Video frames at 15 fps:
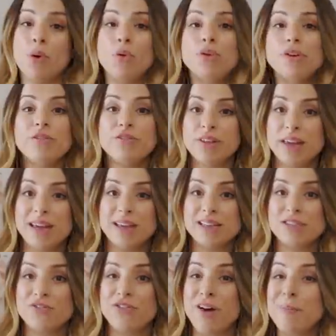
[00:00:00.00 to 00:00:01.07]
both of
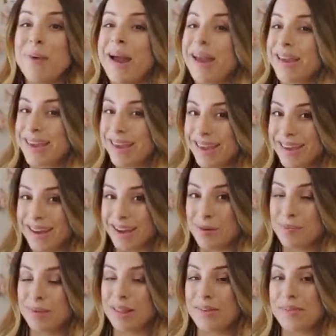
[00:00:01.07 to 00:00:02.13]
these from
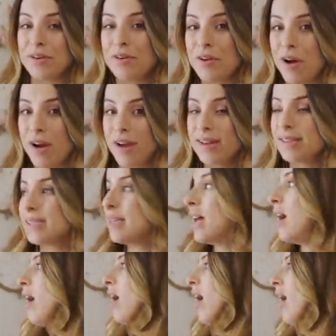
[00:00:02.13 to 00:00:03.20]
IKEA, believe it or not.
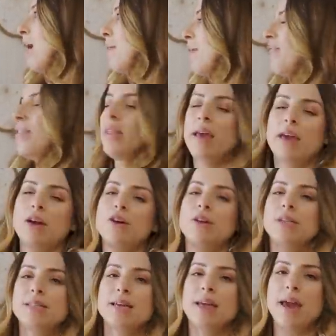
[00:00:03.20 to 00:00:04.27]
Um, I feel like
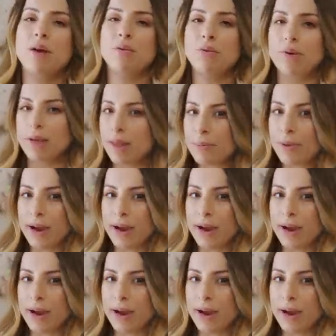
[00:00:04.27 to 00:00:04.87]
curtains can get really